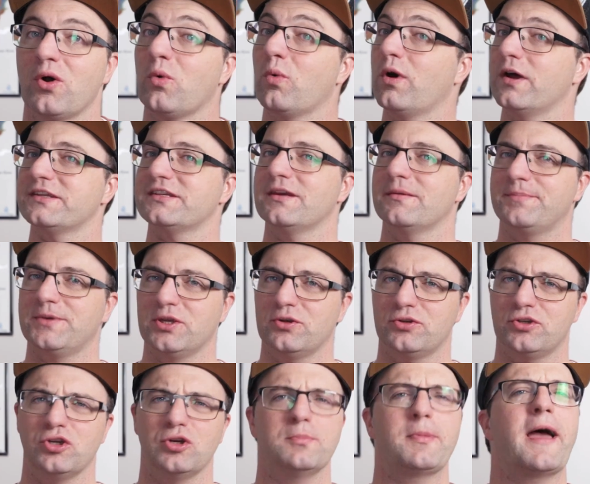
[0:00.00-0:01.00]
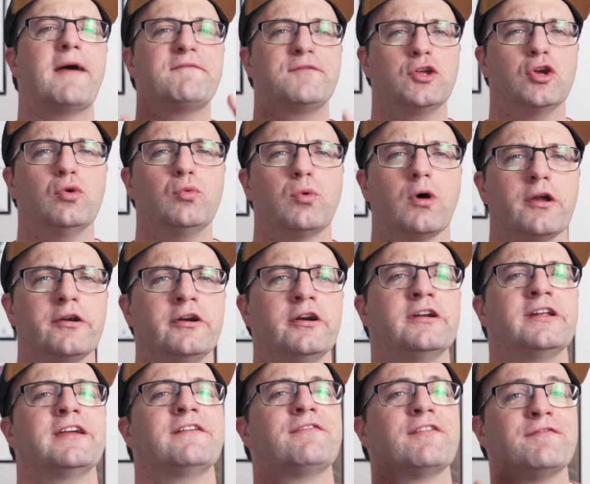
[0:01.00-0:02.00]
What's up YouTube? Have you
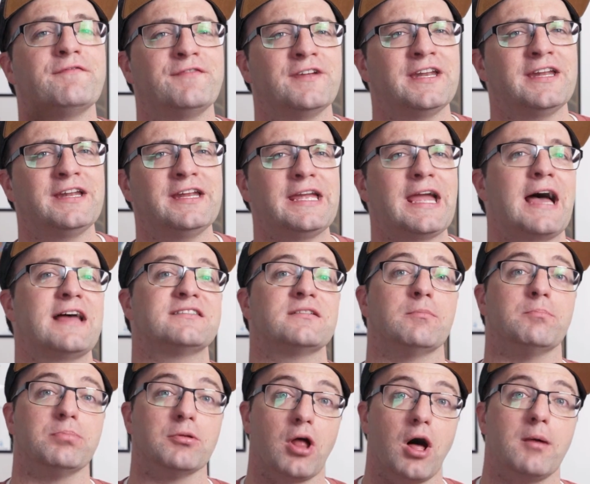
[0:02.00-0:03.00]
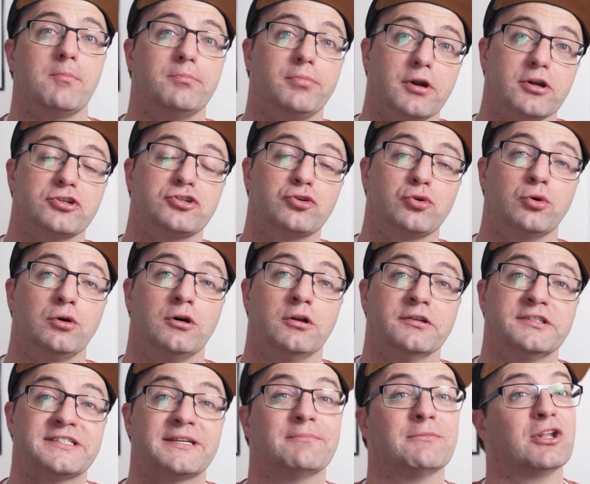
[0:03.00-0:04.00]
wondered if Affinity has a blob brush
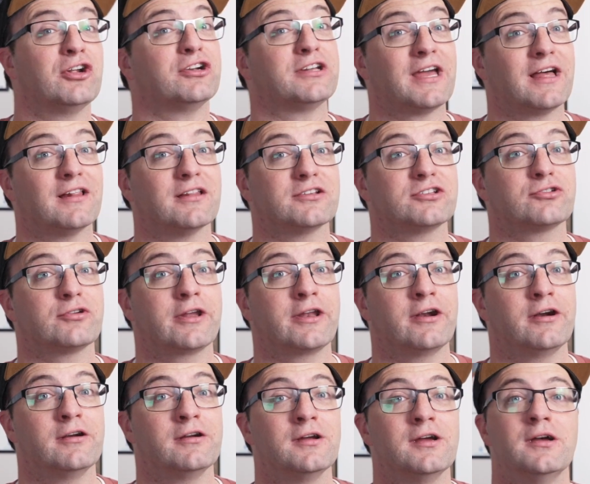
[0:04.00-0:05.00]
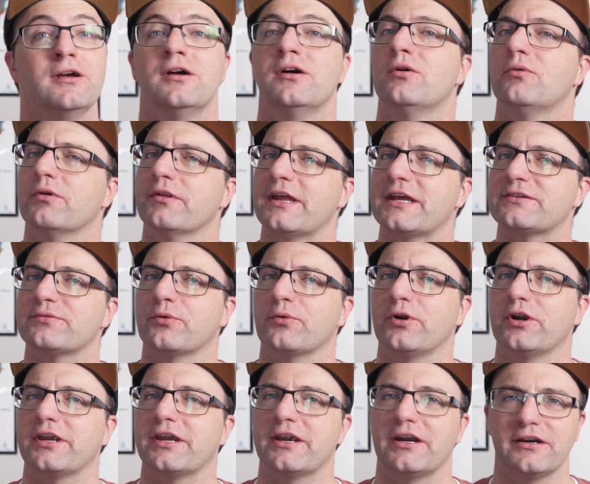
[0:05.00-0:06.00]
tool similar to Illustrator? Well, that's what
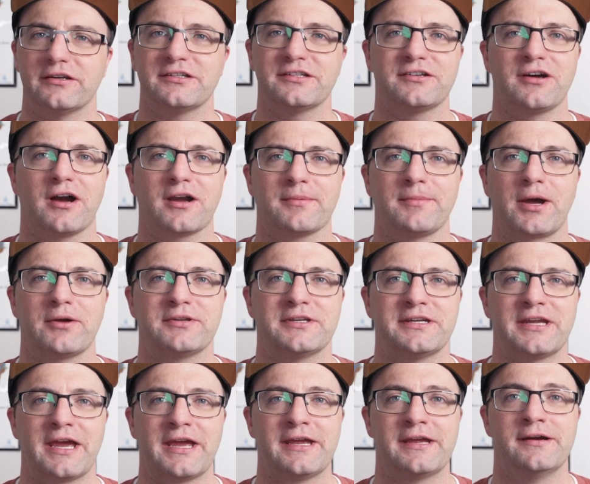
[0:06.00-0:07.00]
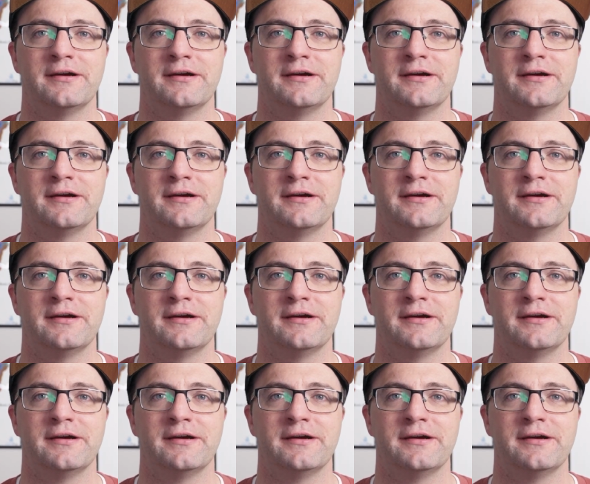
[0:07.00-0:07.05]
we're here to talk about today.